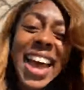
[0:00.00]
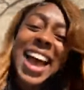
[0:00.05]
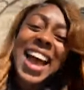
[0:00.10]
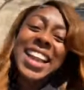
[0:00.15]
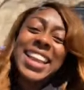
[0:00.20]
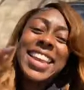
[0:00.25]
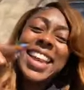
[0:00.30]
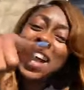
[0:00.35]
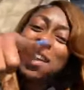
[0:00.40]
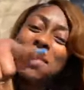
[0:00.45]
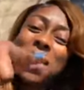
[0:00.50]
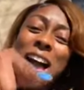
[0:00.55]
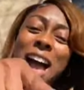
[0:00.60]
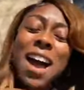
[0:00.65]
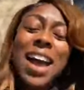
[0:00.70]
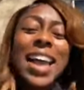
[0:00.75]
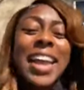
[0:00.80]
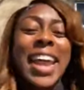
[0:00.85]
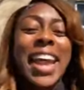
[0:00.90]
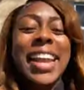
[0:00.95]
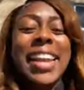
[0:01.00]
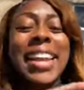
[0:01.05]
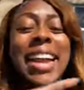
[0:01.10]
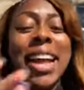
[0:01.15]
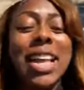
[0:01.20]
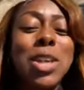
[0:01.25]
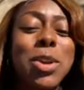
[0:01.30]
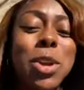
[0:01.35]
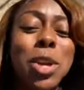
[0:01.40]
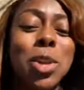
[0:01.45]
I love y'all, and ain't
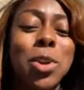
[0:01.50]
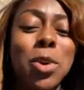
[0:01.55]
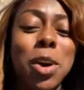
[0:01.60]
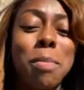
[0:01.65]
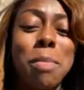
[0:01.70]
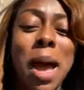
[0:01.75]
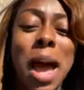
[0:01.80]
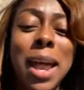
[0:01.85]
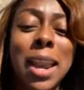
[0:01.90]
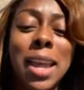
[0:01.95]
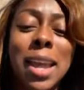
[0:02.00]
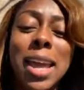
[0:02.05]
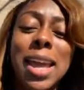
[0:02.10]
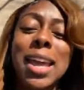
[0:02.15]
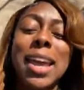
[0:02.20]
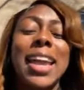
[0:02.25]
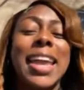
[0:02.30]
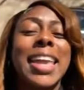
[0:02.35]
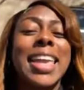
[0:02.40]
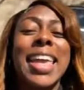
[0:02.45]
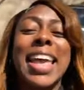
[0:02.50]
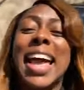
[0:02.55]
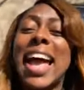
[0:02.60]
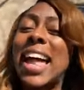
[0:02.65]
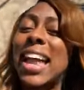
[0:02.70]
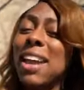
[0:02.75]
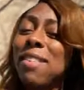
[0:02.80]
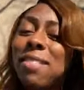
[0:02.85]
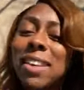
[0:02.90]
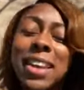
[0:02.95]
nothing you can do about it. And
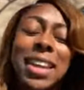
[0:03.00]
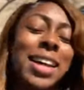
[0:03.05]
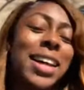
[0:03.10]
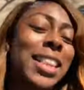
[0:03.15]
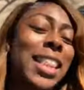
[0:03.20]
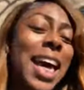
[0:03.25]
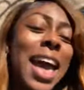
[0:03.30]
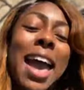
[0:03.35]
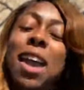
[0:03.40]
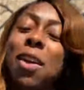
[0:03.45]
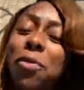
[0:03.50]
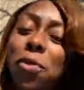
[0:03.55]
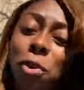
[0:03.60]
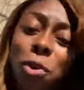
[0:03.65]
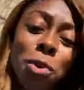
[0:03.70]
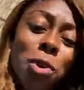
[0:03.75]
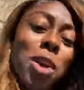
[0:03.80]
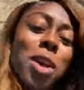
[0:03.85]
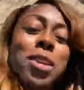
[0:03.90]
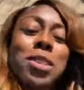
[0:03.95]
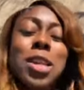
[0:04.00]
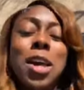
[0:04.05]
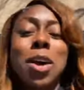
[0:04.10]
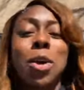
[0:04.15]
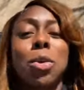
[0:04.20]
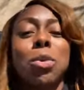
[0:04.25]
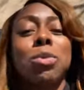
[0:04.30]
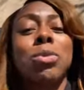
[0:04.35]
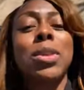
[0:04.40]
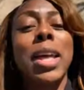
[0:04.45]
yeah, I even love the hateful.
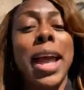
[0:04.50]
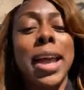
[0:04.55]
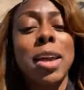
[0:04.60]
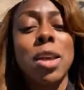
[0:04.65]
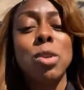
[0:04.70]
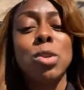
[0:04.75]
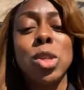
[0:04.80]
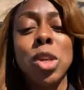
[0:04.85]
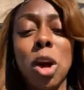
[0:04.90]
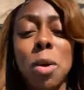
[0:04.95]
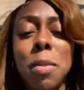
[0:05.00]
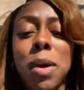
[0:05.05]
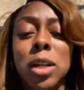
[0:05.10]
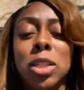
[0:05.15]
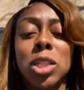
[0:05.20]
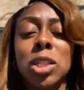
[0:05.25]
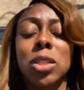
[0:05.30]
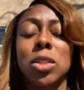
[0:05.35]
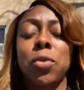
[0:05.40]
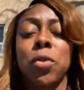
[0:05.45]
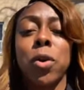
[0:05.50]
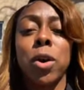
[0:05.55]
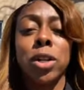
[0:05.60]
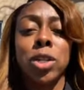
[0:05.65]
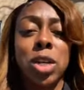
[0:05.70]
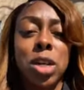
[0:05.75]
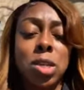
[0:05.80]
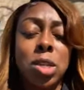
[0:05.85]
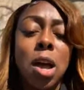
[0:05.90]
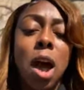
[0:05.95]
So thank you so much for
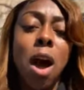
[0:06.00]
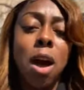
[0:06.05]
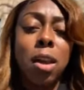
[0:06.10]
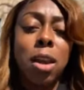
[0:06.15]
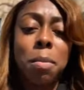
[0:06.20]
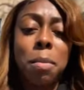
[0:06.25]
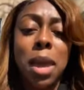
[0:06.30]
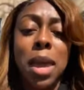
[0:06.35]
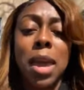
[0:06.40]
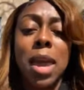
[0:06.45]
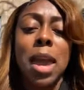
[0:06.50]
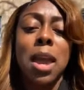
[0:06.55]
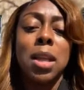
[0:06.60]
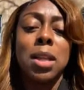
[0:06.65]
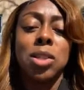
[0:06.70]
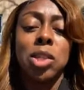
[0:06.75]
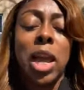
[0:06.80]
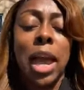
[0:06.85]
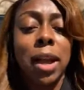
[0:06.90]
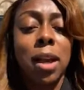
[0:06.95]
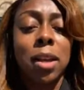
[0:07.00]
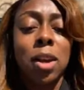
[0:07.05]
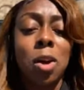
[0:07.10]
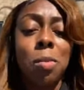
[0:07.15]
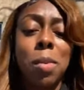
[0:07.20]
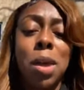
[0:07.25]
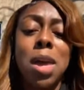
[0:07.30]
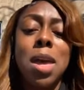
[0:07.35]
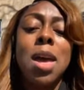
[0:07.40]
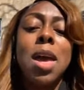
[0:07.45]
just calling me and checking
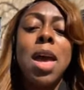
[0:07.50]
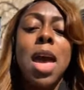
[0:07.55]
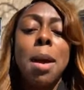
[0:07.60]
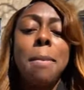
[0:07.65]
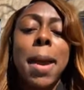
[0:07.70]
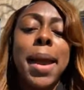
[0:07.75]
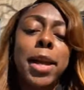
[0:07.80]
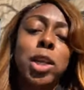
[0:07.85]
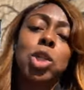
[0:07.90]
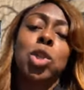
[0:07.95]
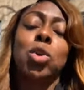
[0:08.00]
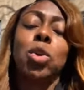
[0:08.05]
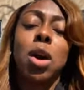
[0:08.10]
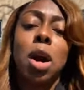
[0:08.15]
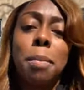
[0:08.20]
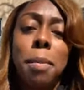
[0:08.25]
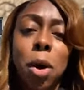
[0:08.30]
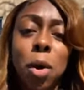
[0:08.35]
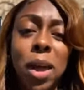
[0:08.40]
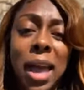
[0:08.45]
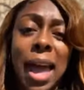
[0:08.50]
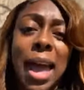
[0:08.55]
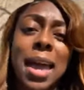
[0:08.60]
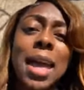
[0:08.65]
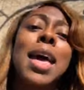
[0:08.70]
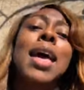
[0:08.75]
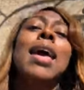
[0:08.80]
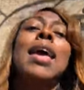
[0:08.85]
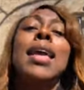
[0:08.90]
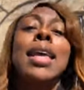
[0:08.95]
on me and making sure I'm okay.